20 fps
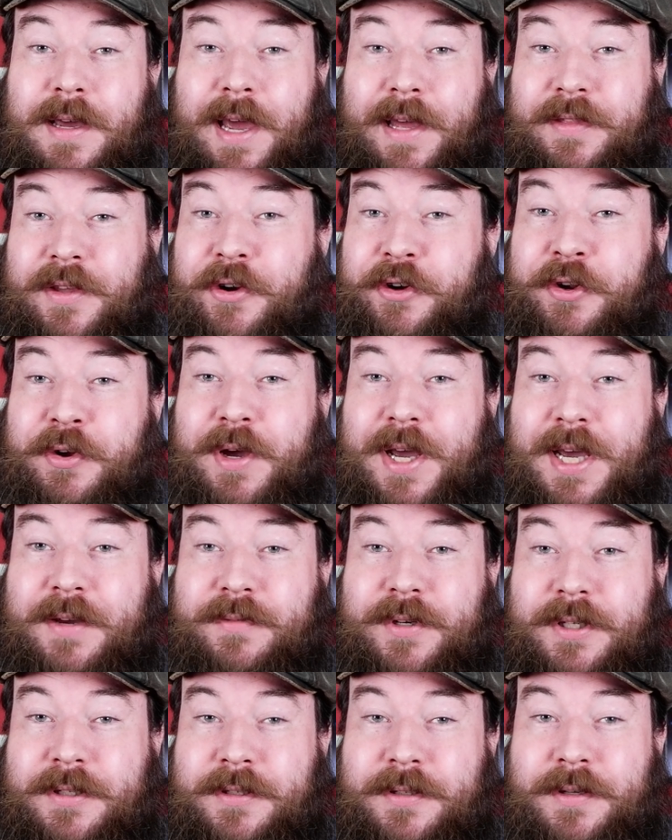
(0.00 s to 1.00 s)
And there you
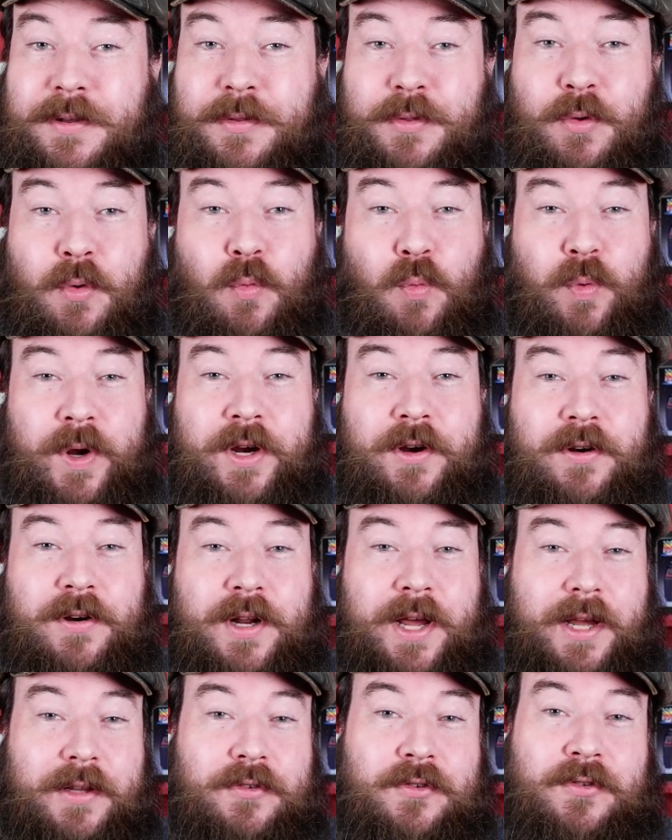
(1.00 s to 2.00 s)
have it, the weird
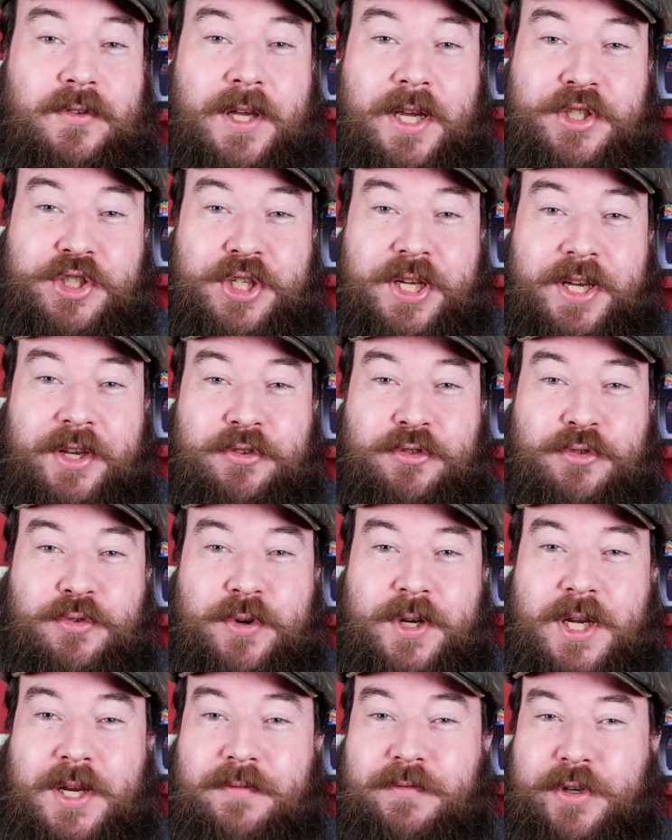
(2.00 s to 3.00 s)
and sketchy
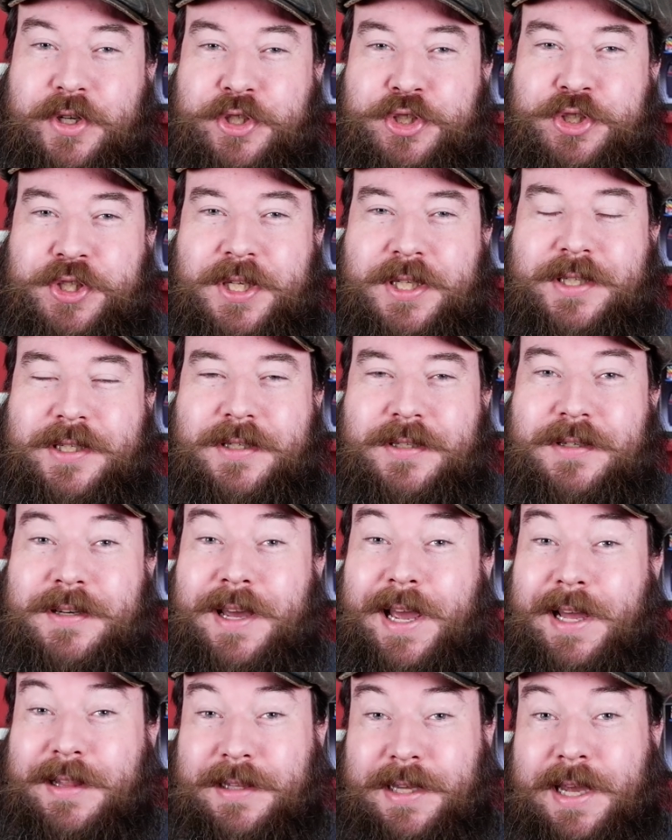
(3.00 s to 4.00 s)
history of Nishika
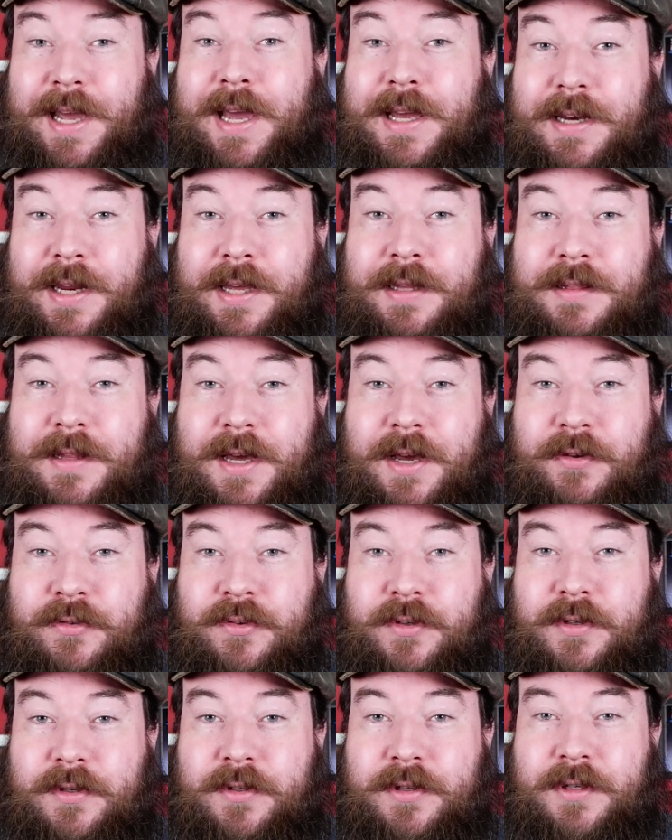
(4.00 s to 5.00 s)
and the
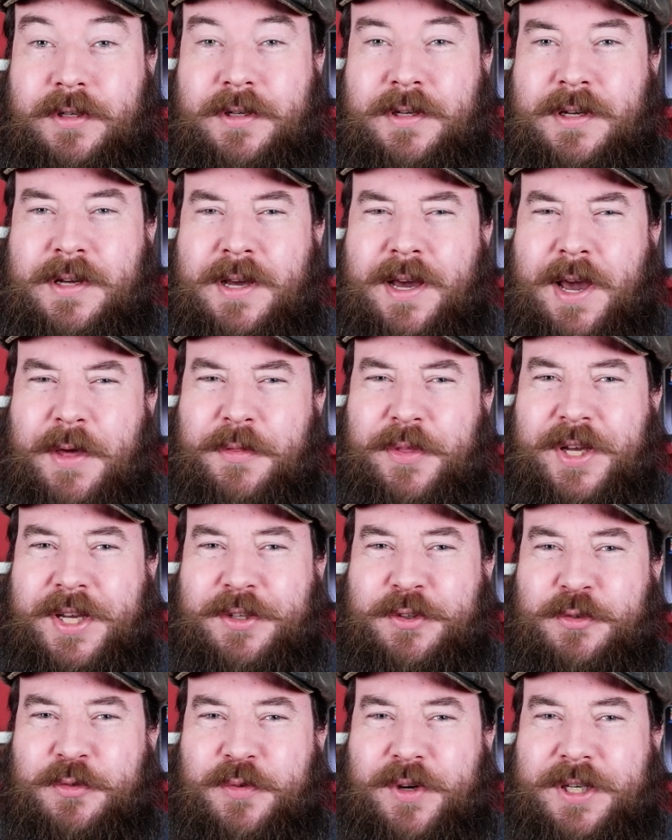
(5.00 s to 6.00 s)
N8000. I think
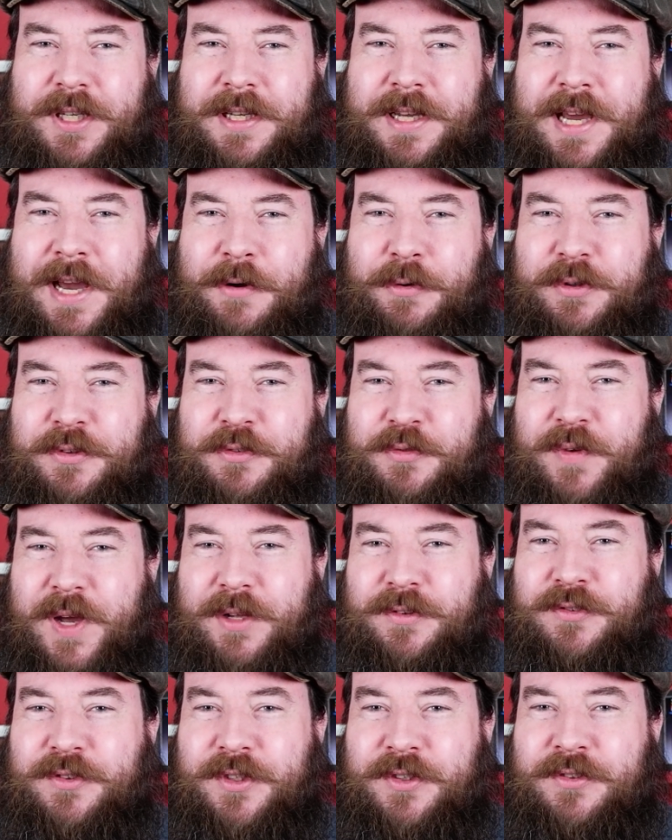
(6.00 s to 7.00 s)
it's funny how it's
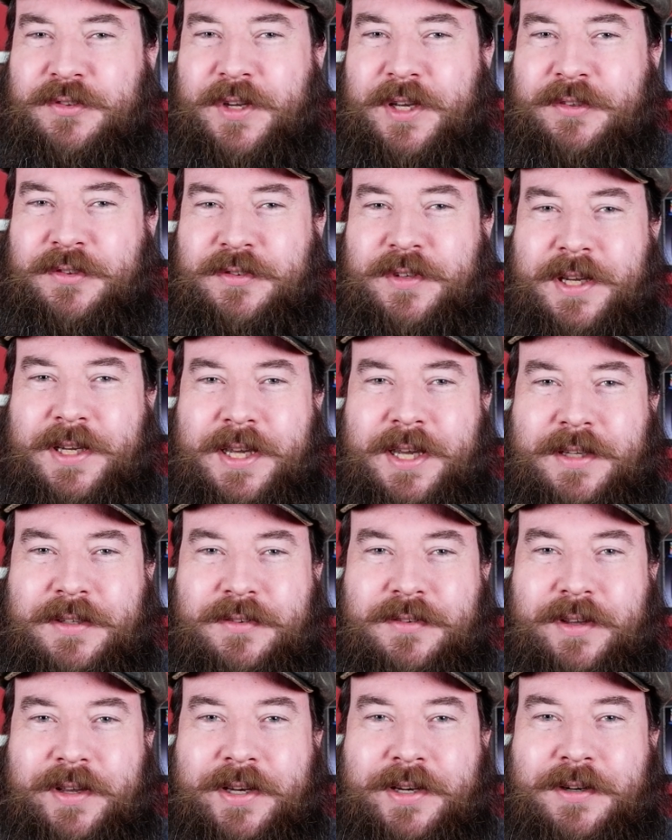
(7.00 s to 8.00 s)
found success
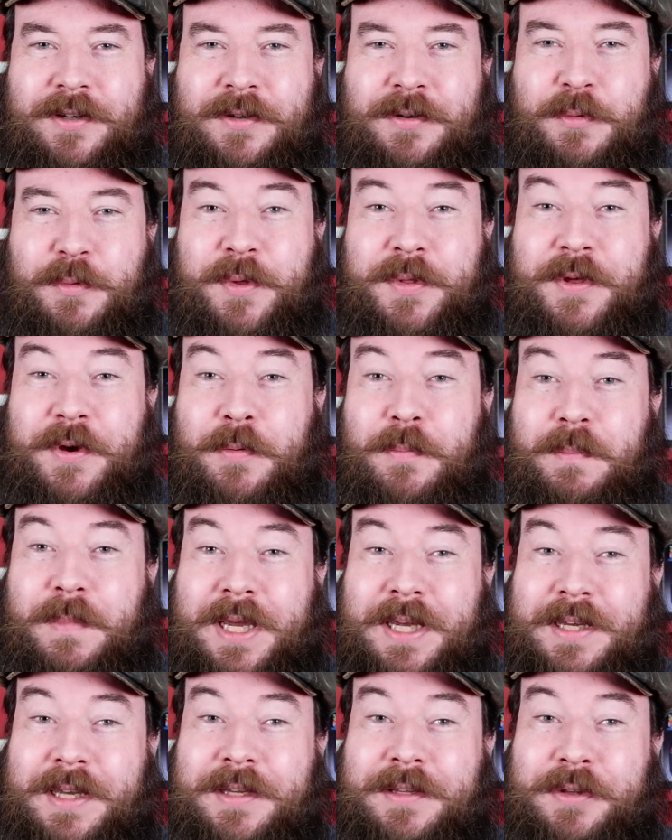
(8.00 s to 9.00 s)
decades later without
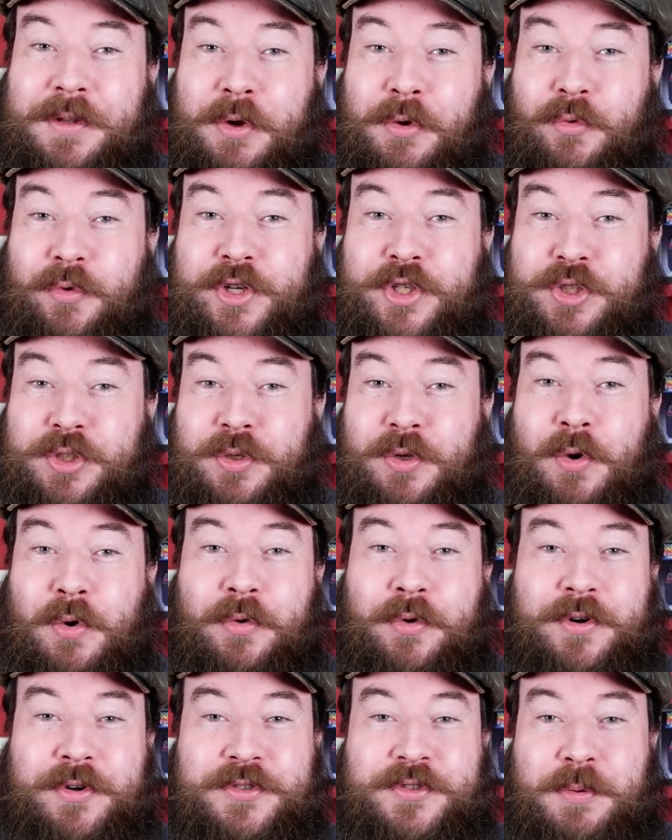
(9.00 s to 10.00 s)
making the original
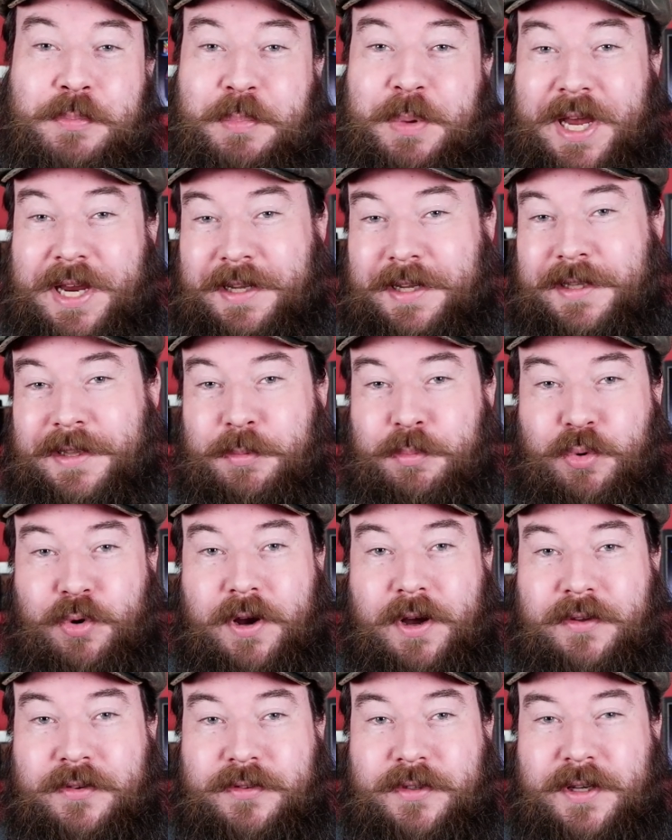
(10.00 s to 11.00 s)
owners a penny in the
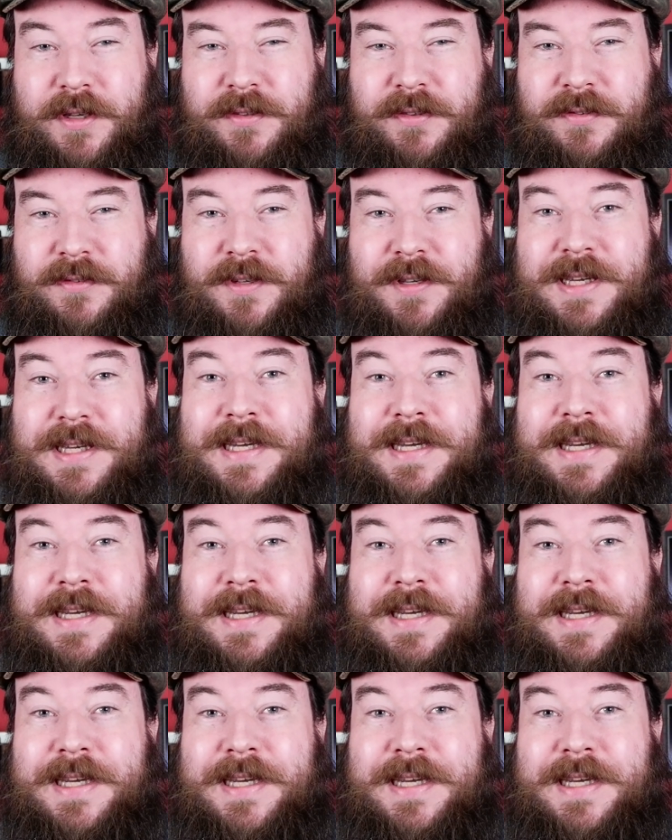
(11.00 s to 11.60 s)
process.